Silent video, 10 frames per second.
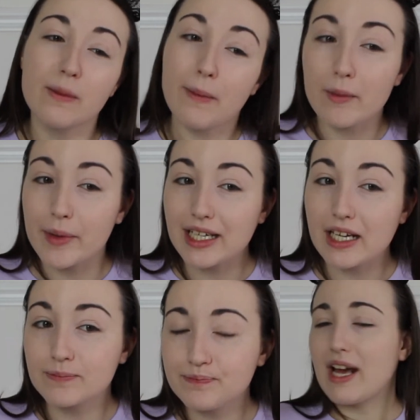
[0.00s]
in my
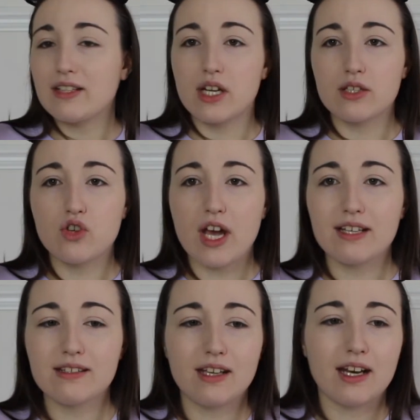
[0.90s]
opinion right so let's try
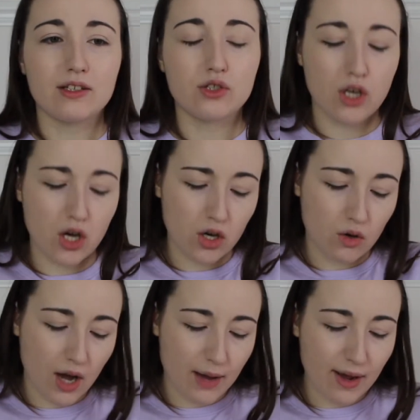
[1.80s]
concealer
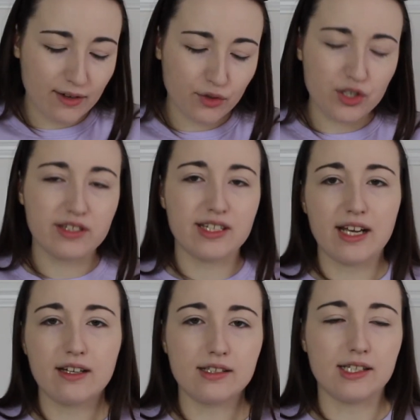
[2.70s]
so I went for a
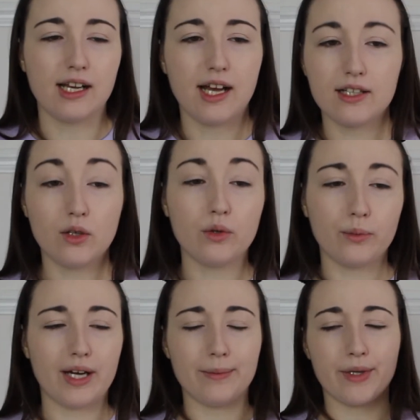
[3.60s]
stick concealer I don't know why